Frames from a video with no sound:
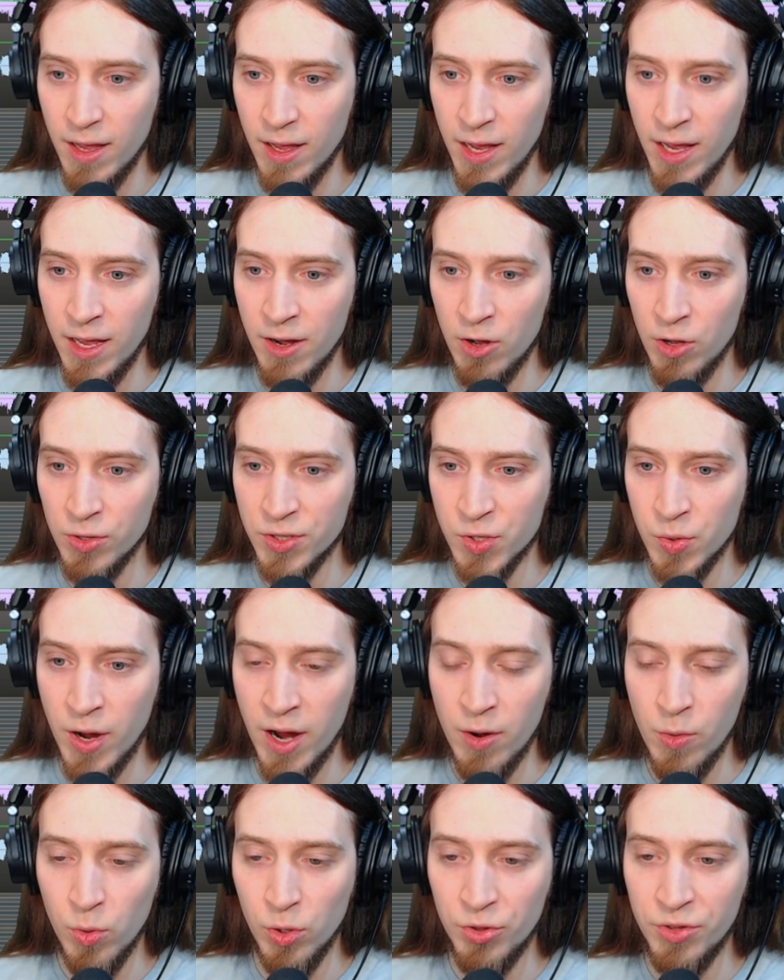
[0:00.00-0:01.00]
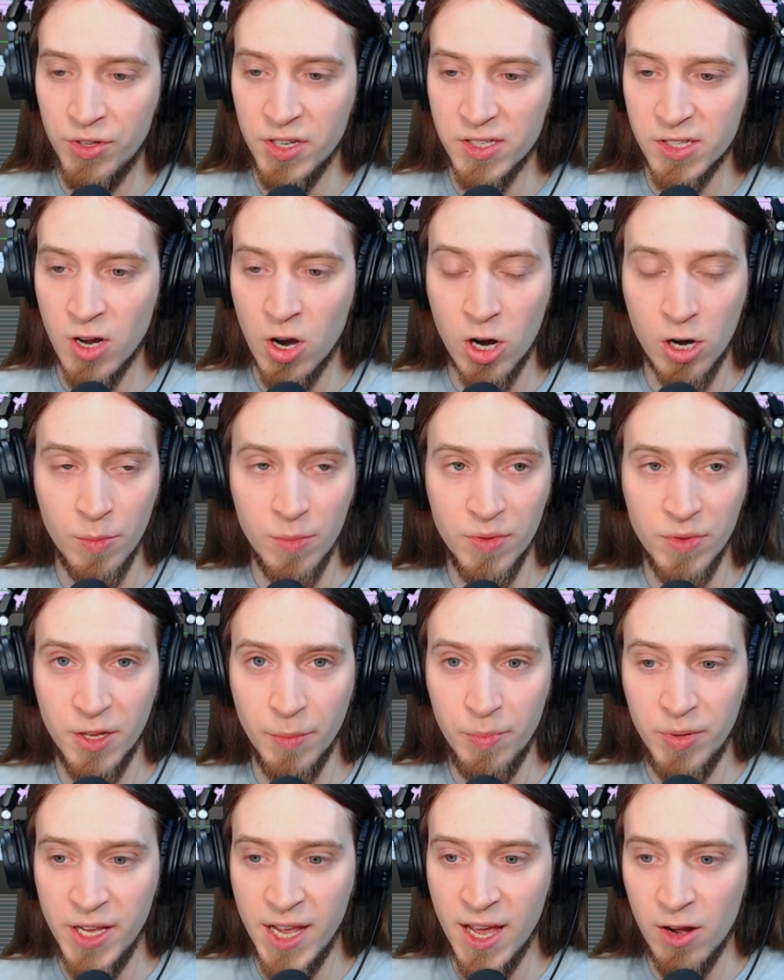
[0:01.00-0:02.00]
And also, I will disarm the
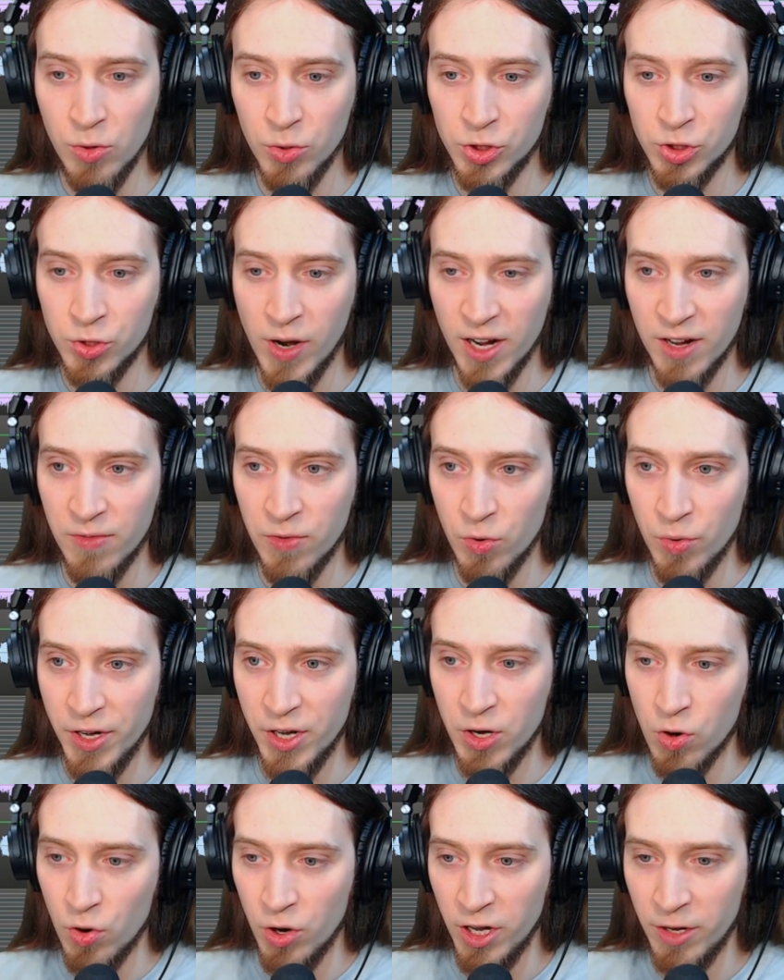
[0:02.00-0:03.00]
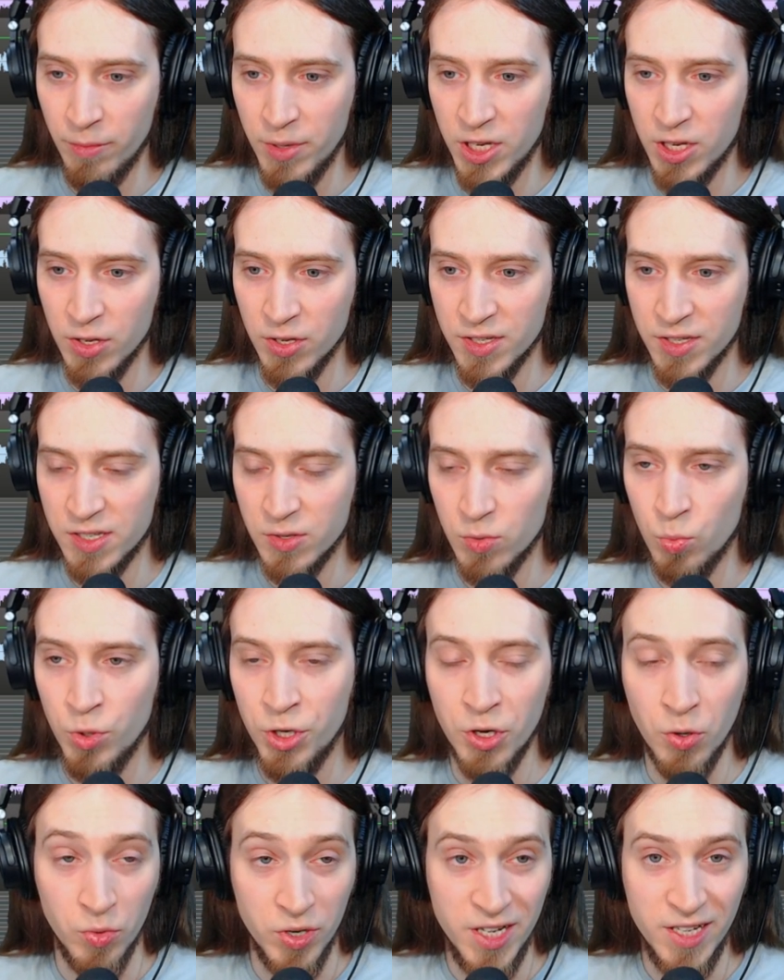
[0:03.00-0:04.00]
piano track for recording because we
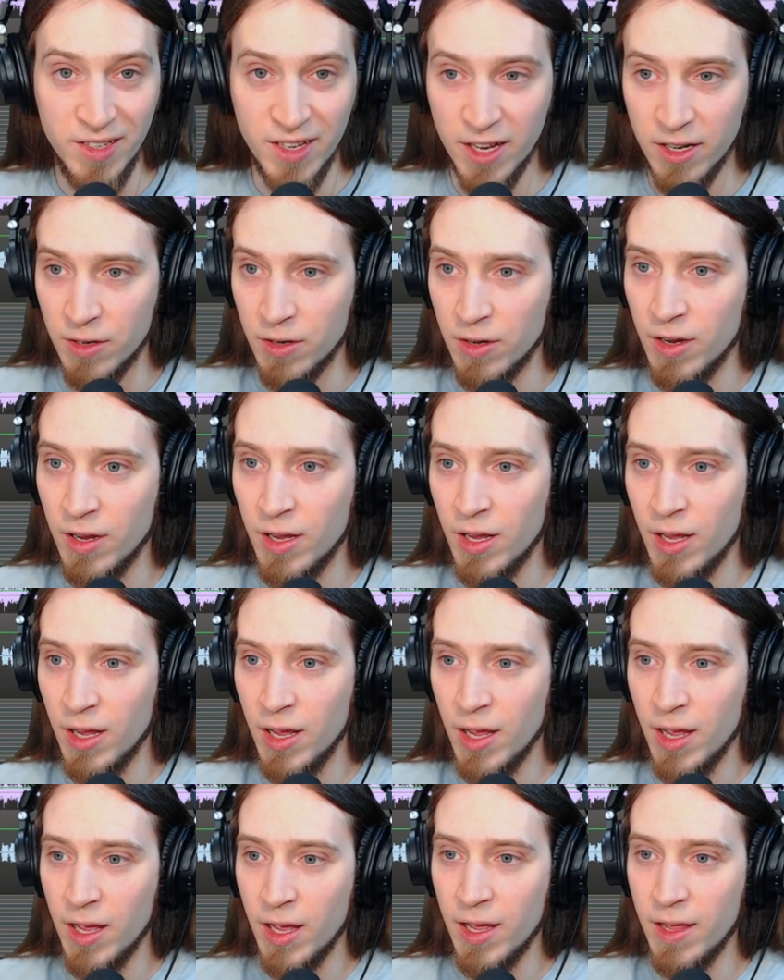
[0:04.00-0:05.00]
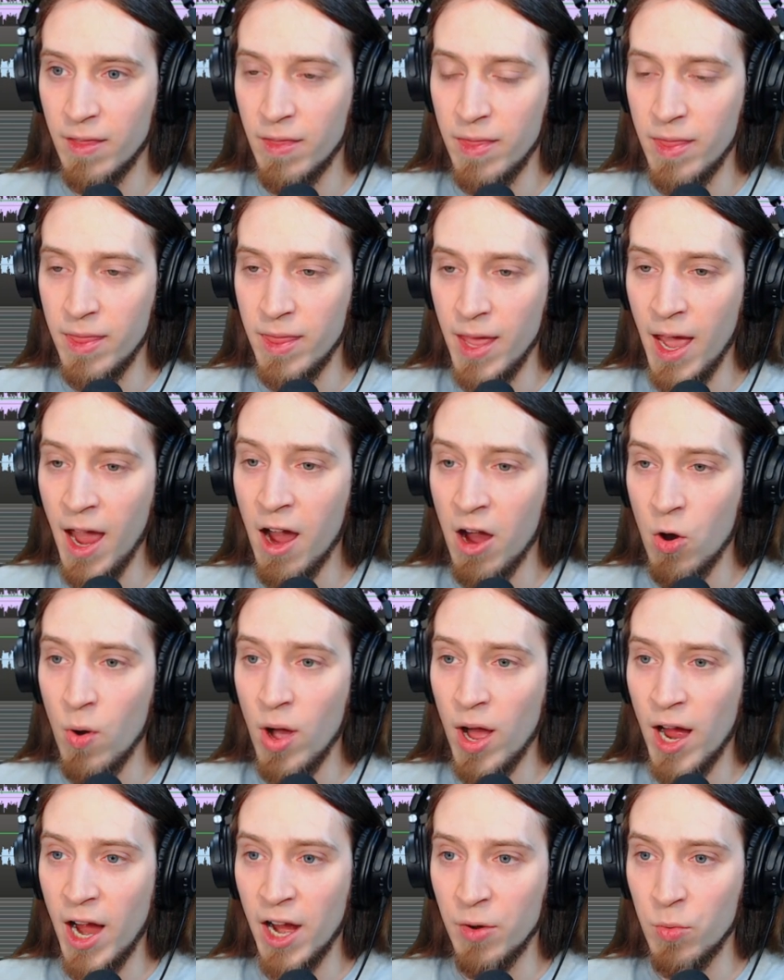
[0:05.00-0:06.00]
don't need it. Now,
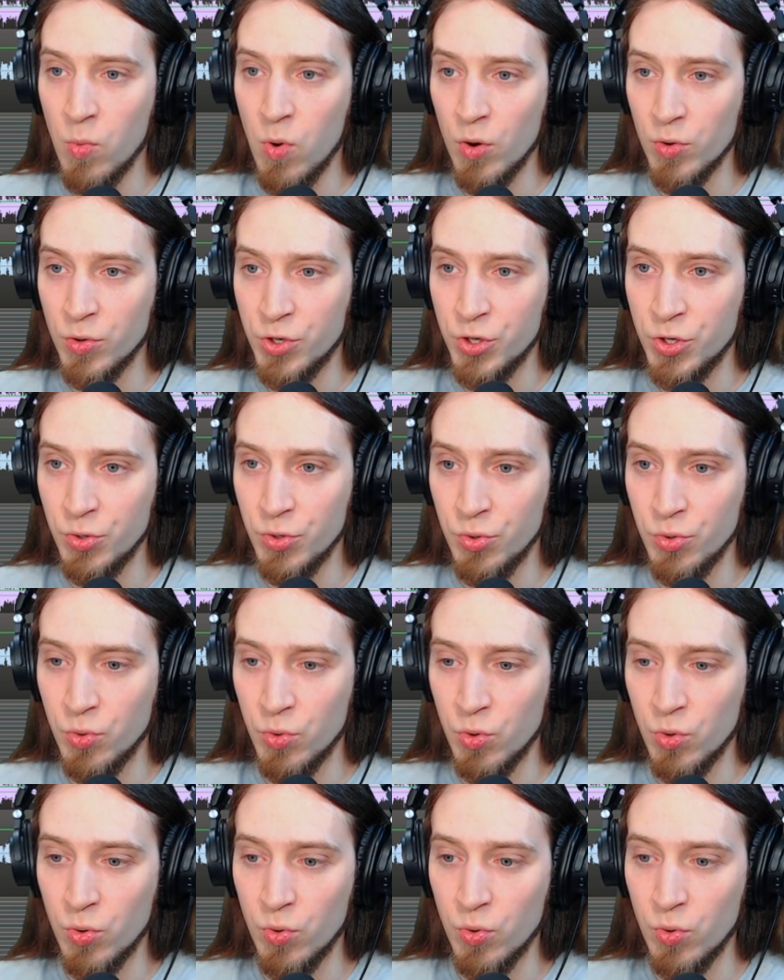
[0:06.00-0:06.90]
I want to